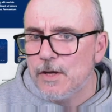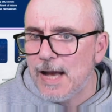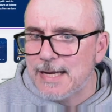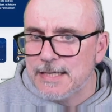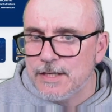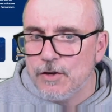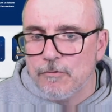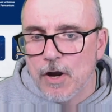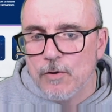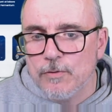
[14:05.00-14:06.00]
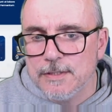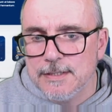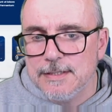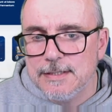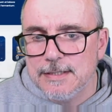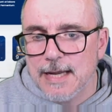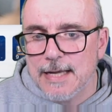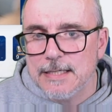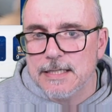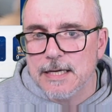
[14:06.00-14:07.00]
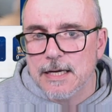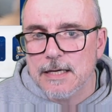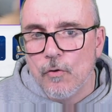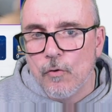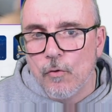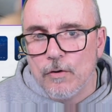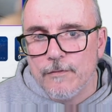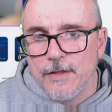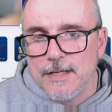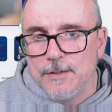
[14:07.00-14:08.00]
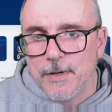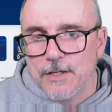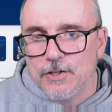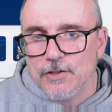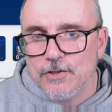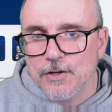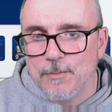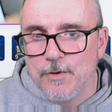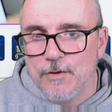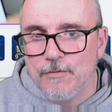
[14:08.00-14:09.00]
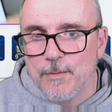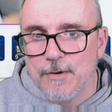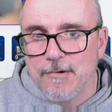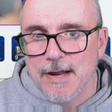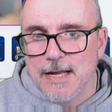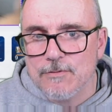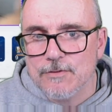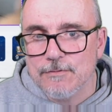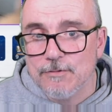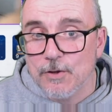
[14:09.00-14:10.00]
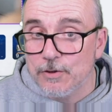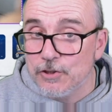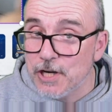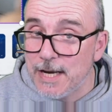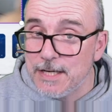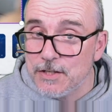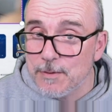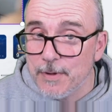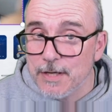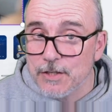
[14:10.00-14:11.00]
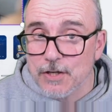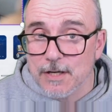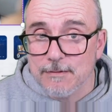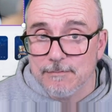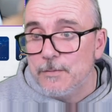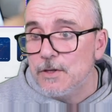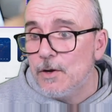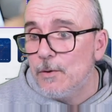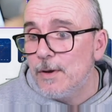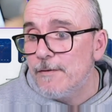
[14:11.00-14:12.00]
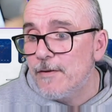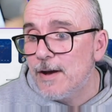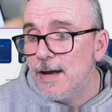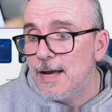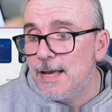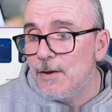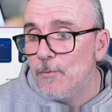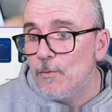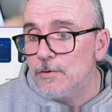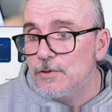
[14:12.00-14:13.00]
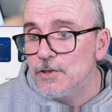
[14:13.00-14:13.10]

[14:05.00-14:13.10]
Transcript: add in your own data. All of these pictures, you can move them around. You can change the picture. So if I want